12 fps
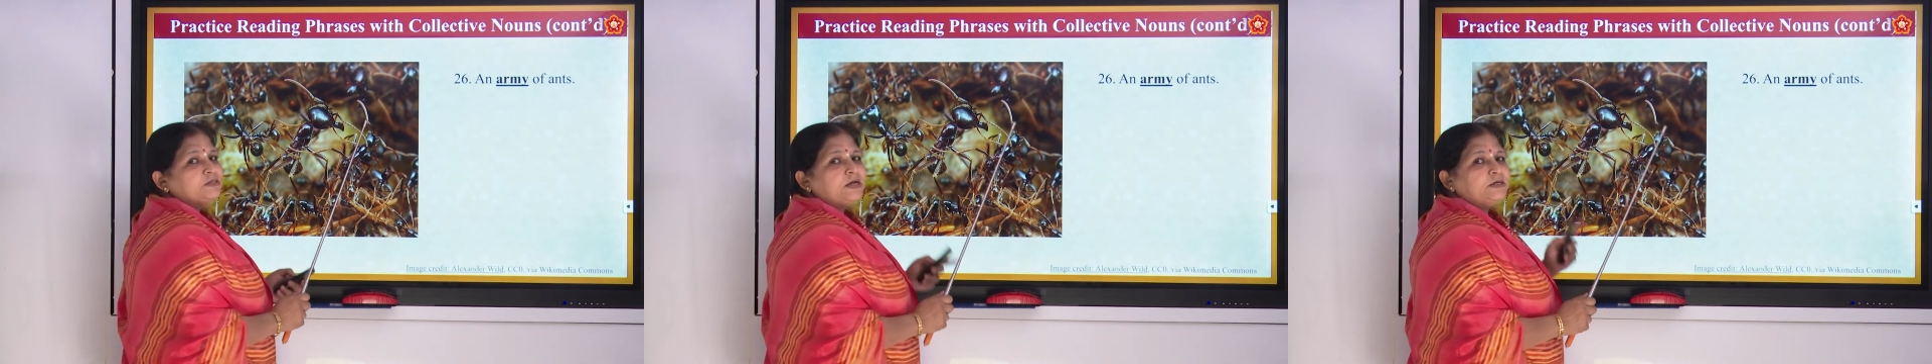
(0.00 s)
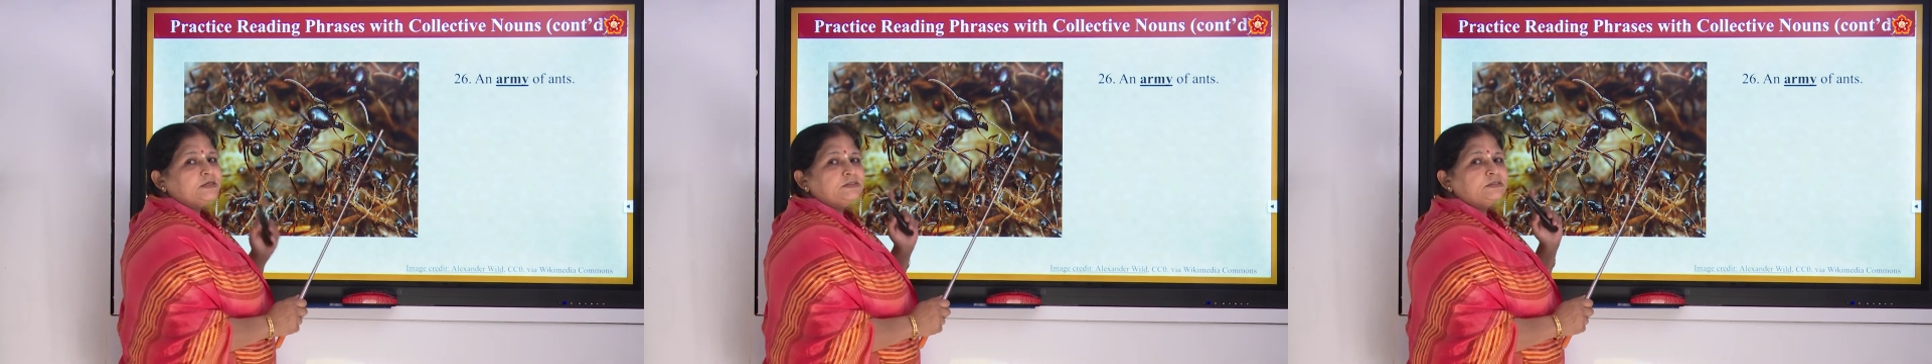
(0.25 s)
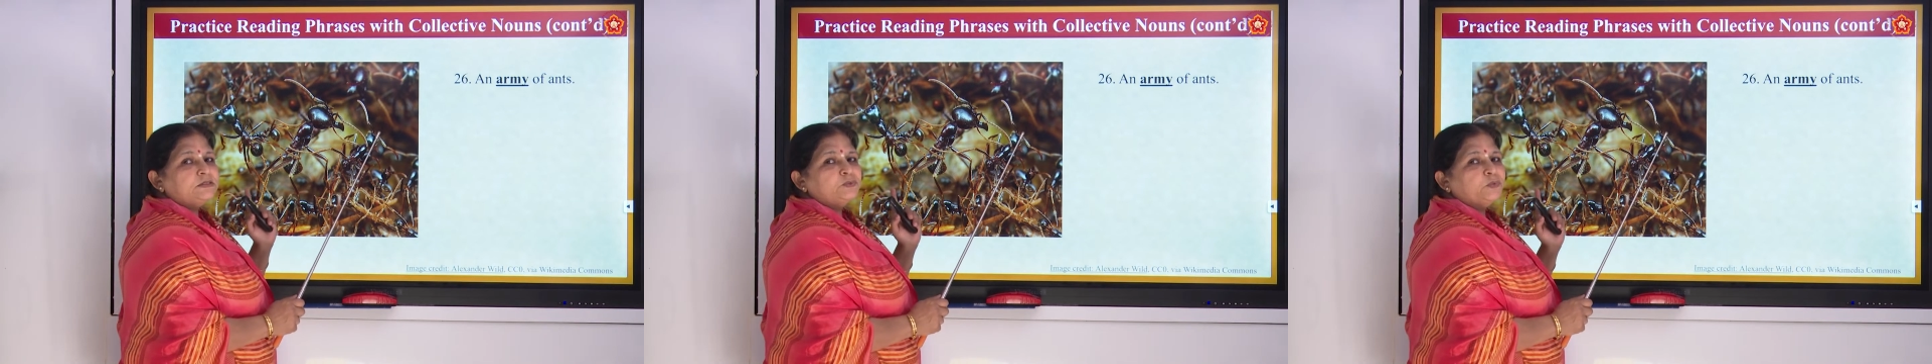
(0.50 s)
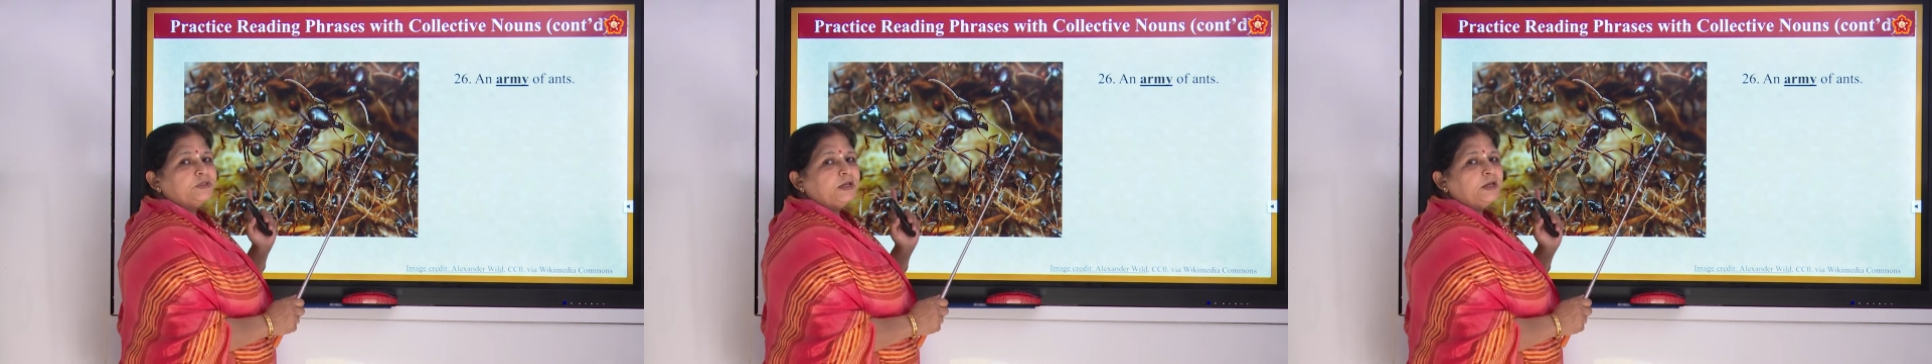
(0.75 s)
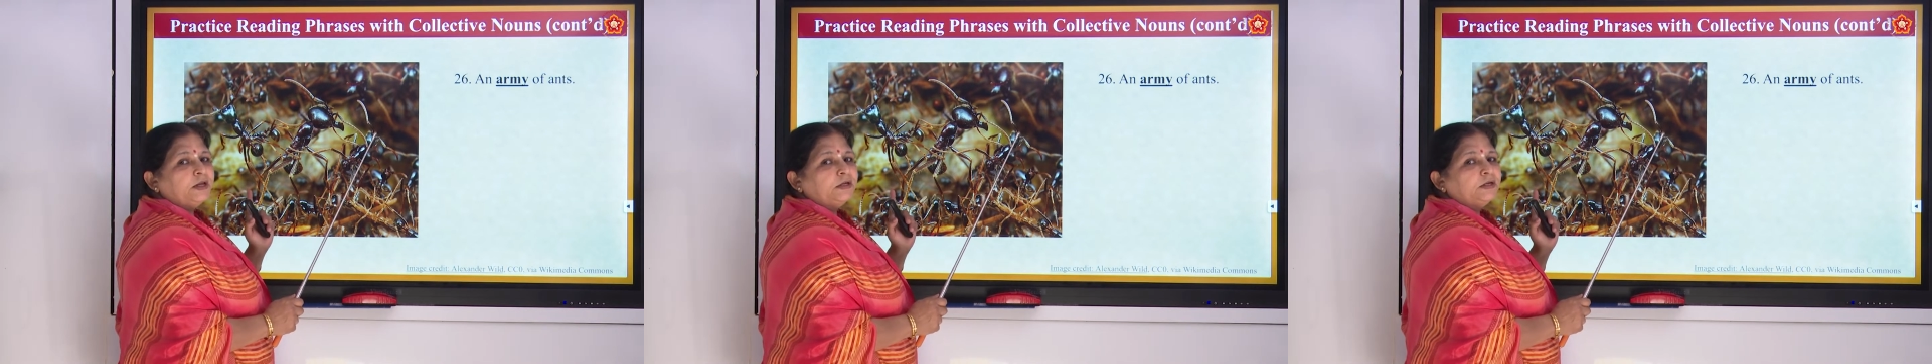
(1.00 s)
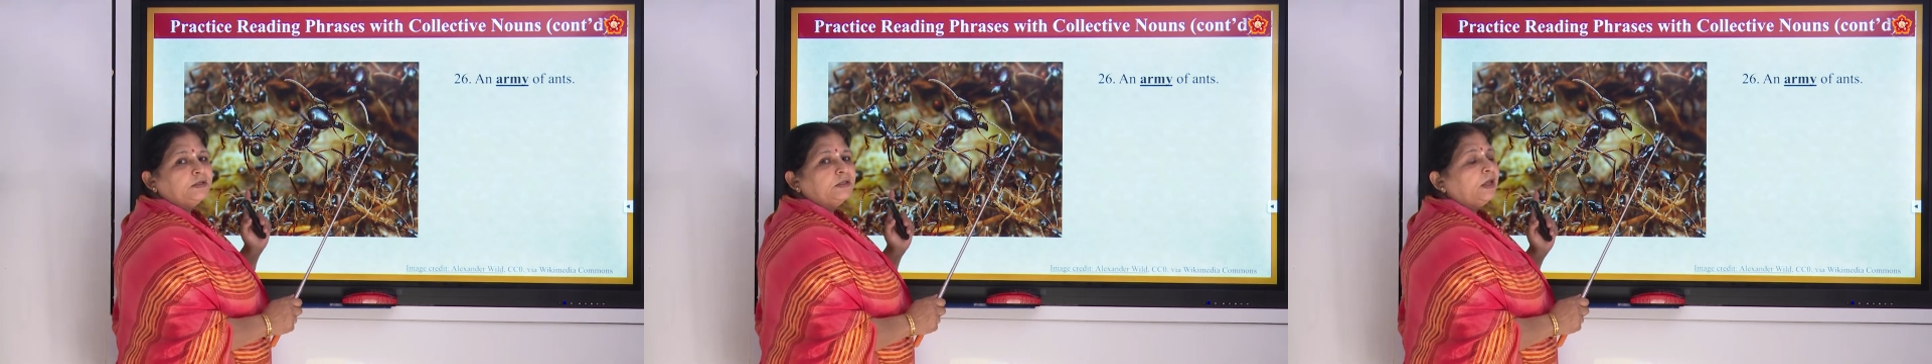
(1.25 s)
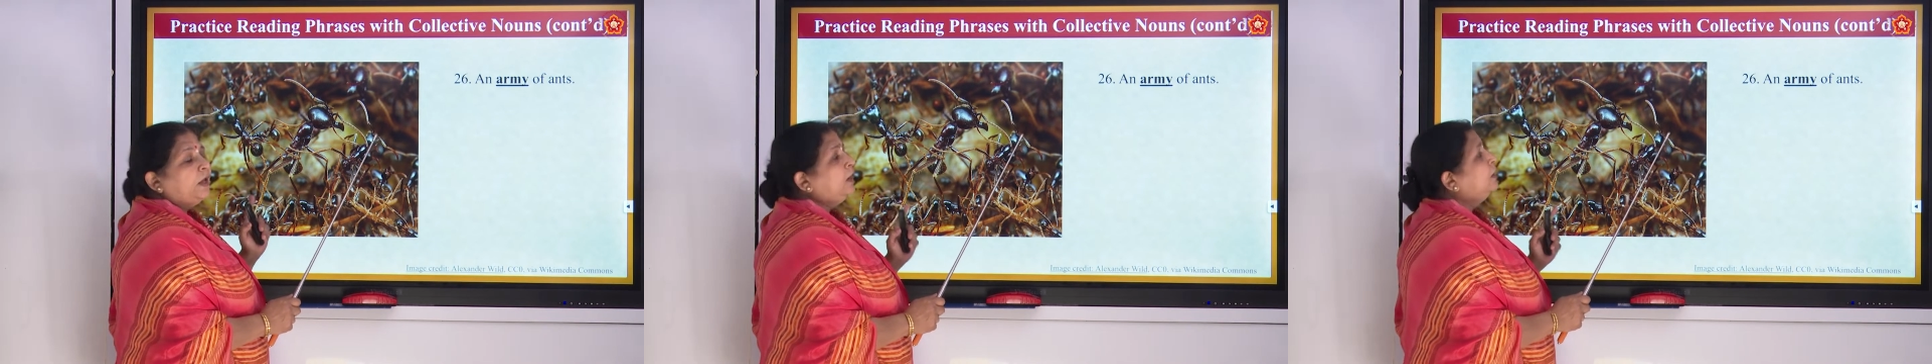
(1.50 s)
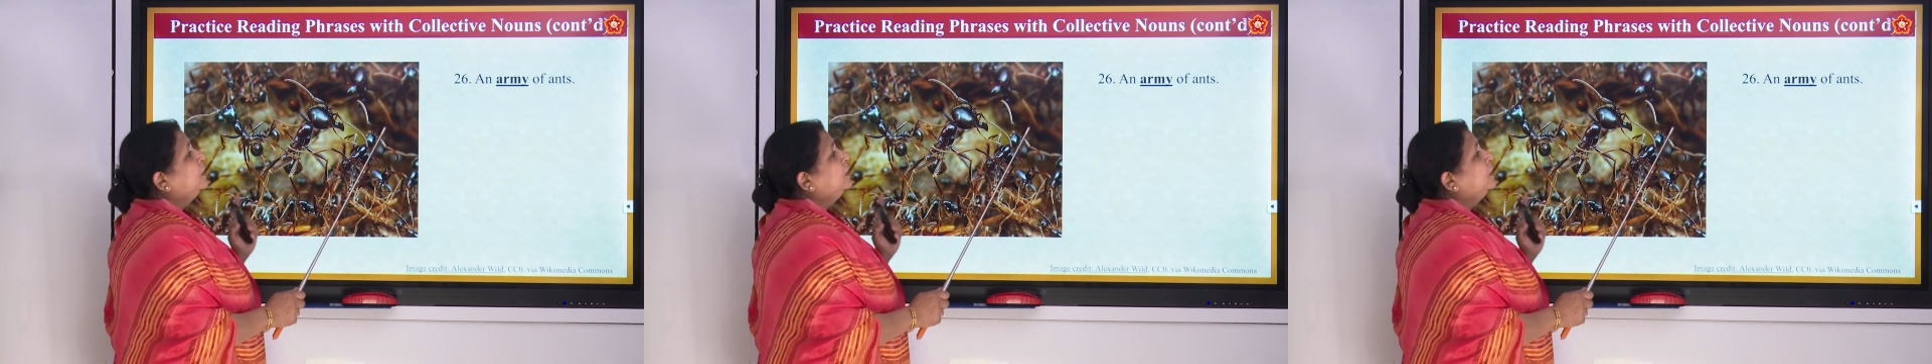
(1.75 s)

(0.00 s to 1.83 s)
sentences we did there,